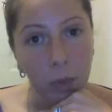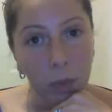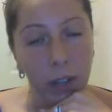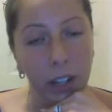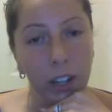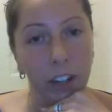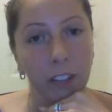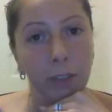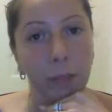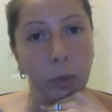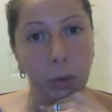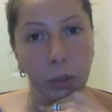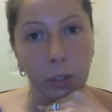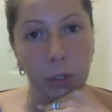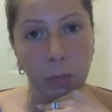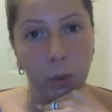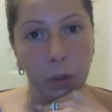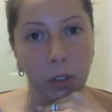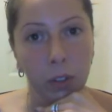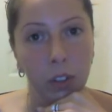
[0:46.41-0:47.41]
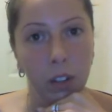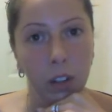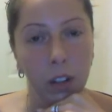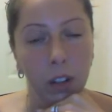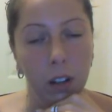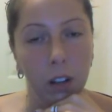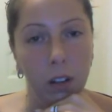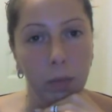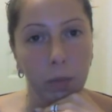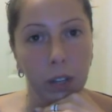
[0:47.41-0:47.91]
you might have multiple
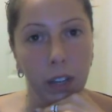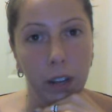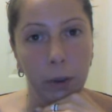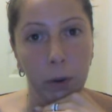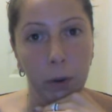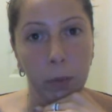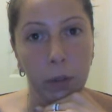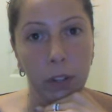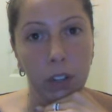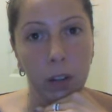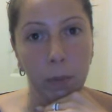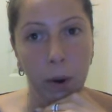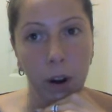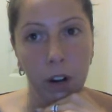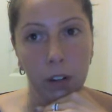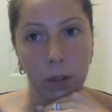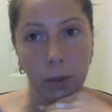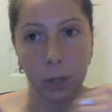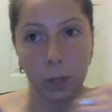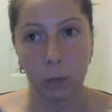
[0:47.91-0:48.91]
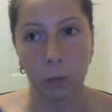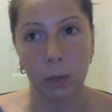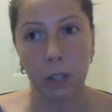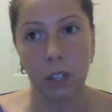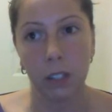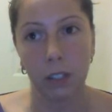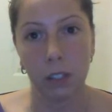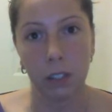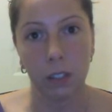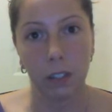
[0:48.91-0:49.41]
accountability partners
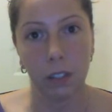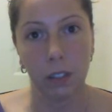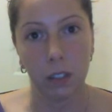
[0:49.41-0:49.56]
because